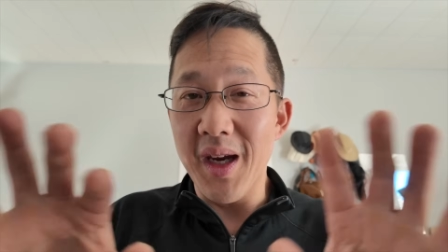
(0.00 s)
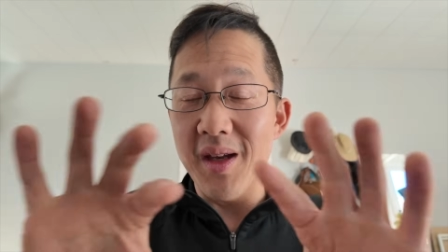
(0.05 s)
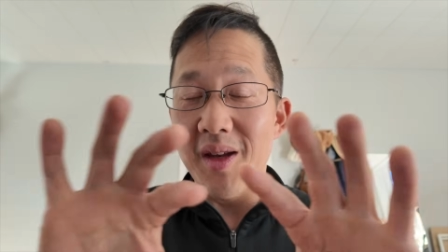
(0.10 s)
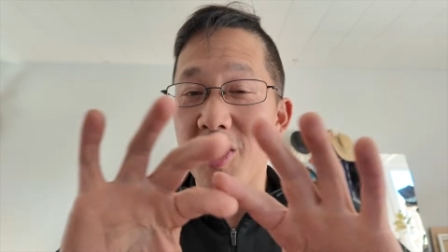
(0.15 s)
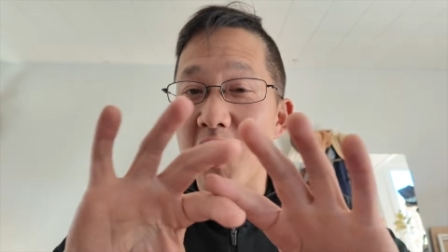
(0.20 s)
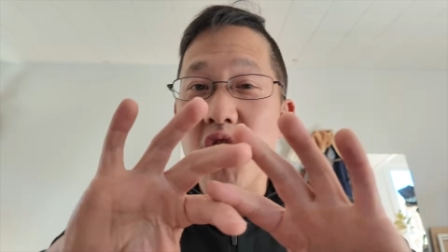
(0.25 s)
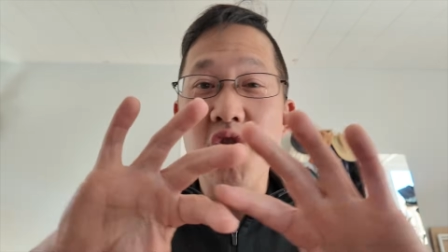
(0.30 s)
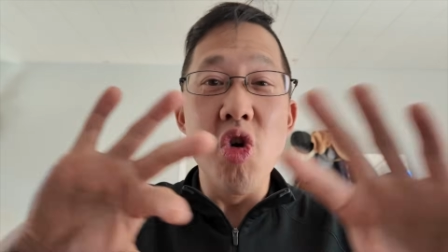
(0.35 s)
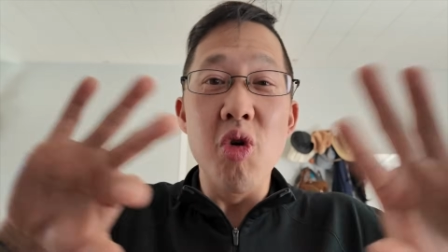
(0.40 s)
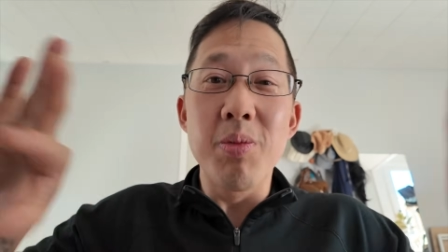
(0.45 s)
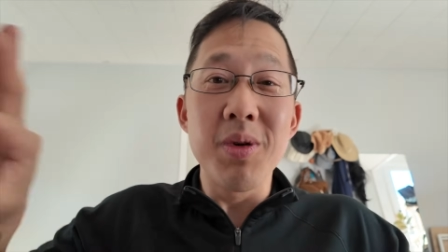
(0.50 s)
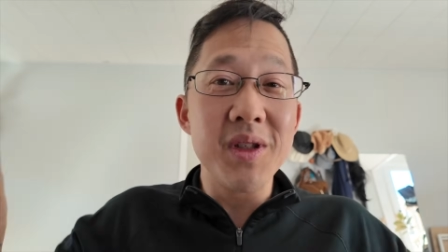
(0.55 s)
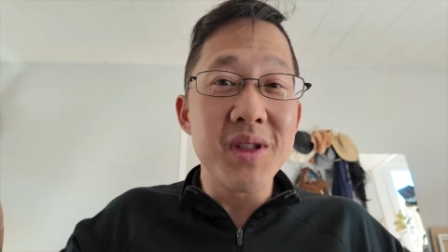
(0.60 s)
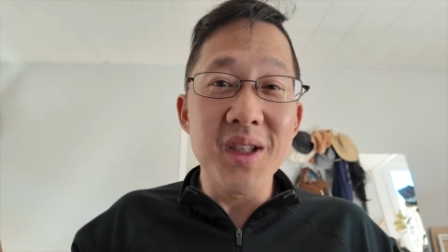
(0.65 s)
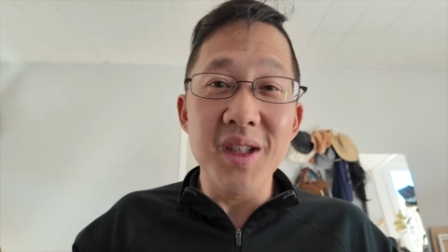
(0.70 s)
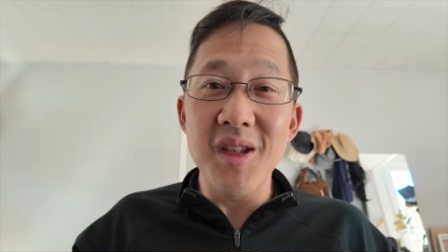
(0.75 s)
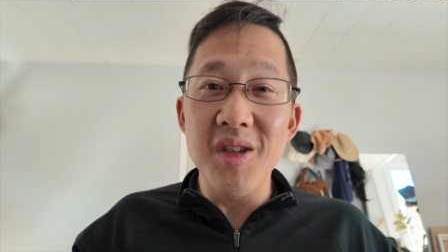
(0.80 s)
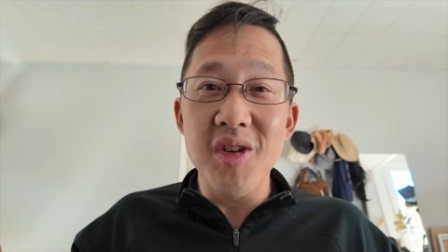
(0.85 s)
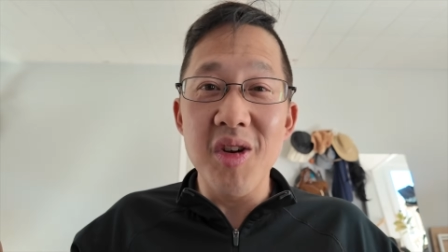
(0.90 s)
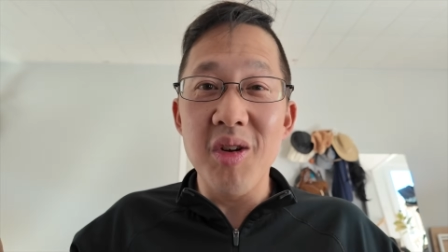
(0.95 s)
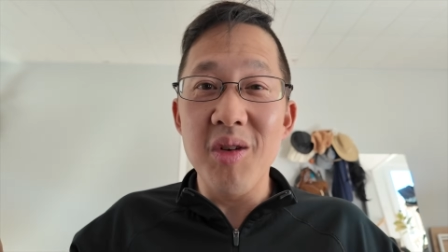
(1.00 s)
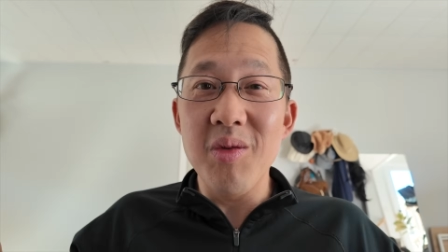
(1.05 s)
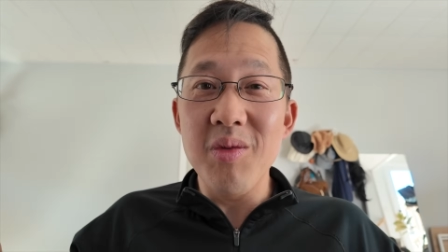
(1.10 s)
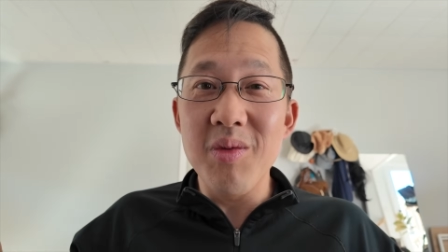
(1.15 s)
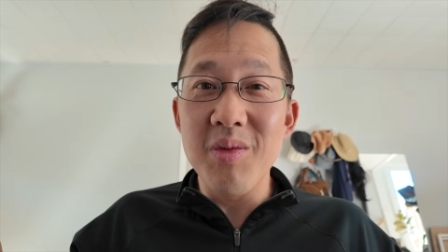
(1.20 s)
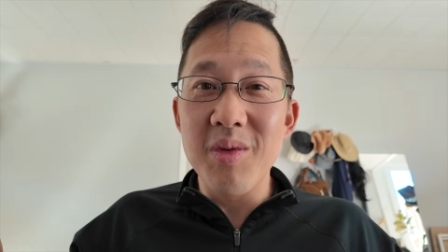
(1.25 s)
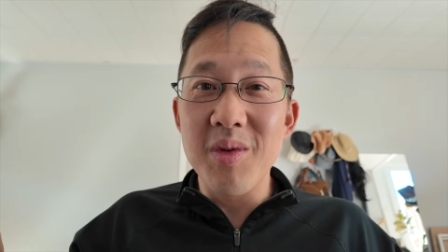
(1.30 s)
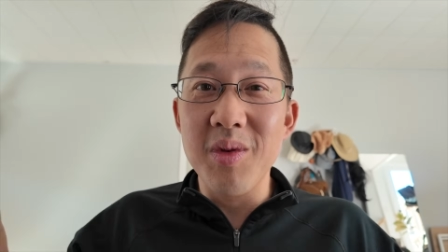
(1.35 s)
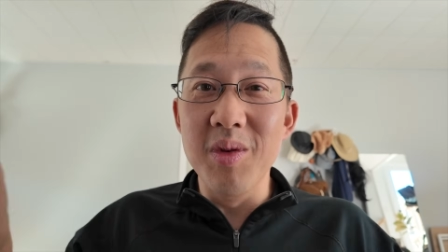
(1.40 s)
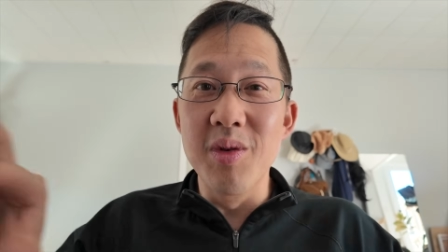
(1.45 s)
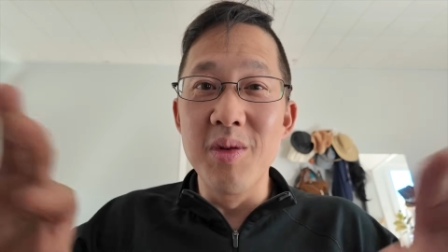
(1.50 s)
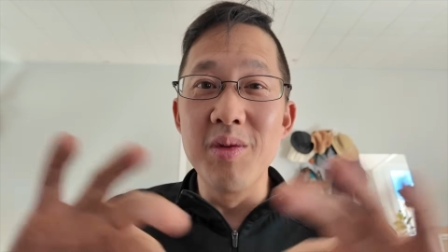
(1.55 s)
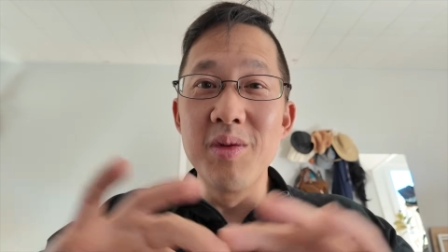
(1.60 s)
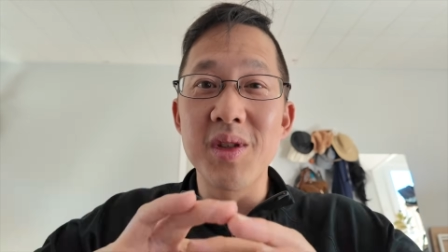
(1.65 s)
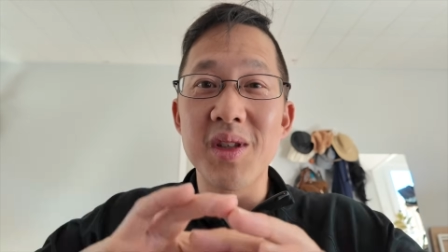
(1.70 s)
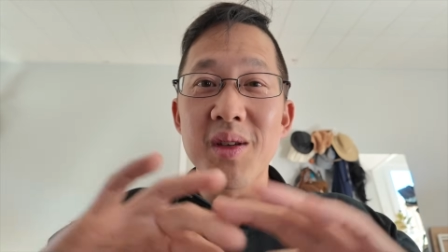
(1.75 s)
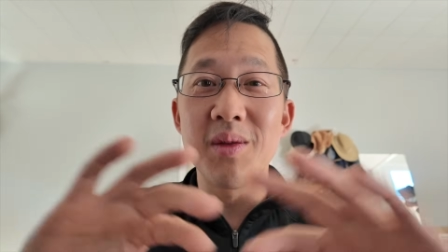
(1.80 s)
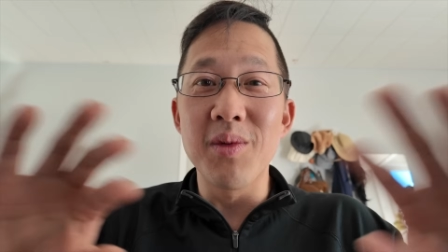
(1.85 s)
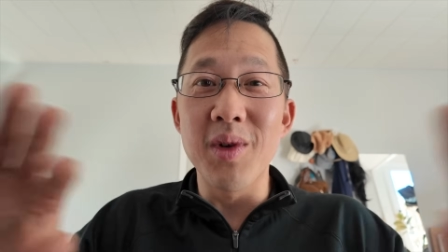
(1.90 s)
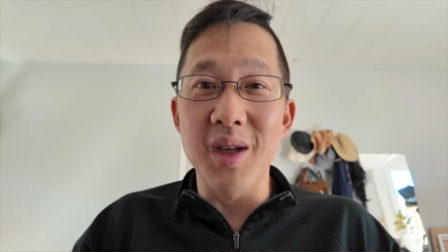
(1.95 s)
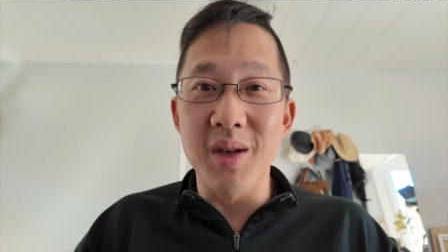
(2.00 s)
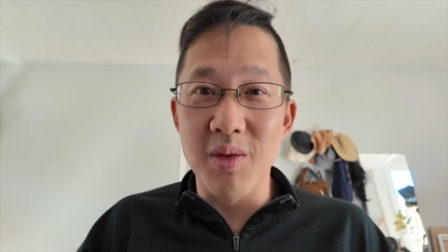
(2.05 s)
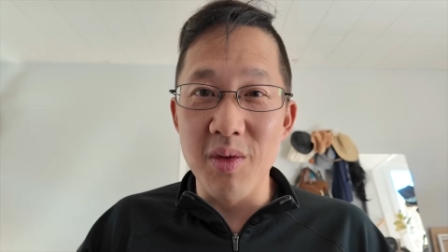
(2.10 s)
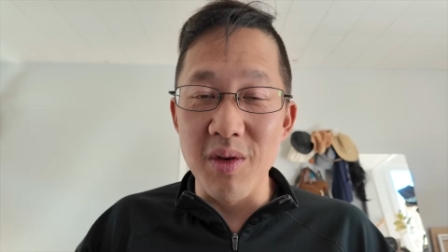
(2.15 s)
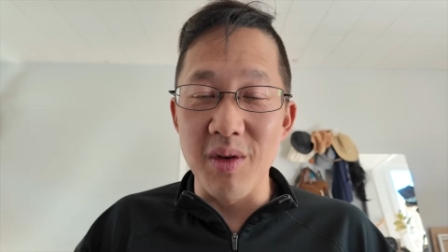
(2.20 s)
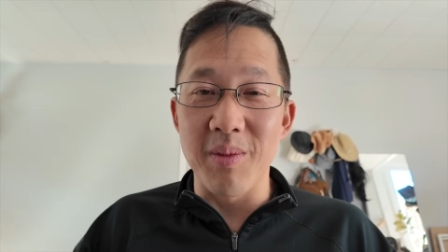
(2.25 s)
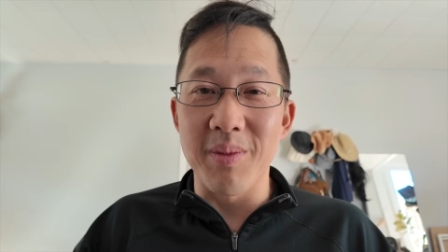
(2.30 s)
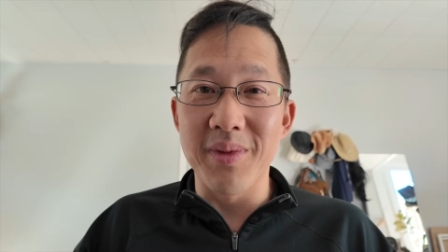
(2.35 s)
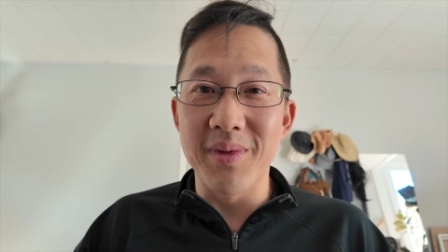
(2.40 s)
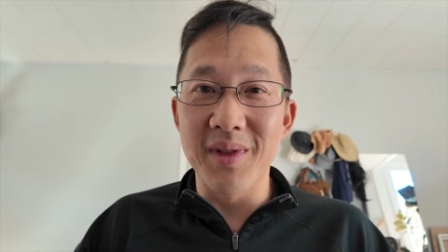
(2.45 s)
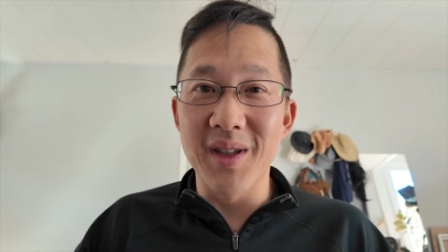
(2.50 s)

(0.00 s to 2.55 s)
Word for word: nobody's going to know who's in what group.